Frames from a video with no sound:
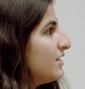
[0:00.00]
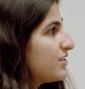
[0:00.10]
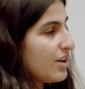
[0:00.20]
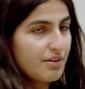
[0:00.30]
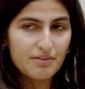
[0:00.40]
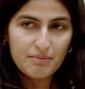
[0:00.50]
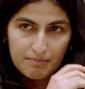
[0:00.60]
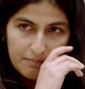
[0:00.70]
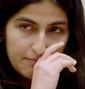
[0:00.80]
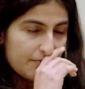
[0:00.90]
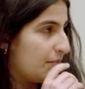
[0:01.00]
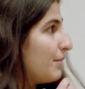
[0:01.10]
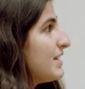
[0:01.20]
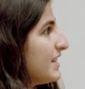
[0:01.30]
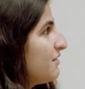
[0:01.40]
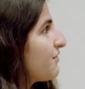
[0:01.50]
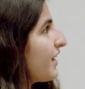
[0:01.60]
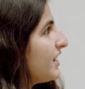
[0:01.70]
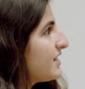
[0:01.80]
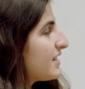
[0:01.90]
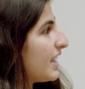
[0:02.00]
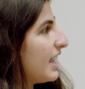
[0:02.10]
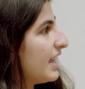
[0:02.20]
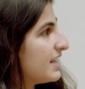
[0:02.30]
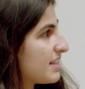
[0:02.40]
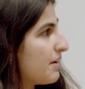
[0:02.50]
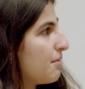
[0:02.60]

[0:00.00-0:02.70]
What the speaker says: So what we did first is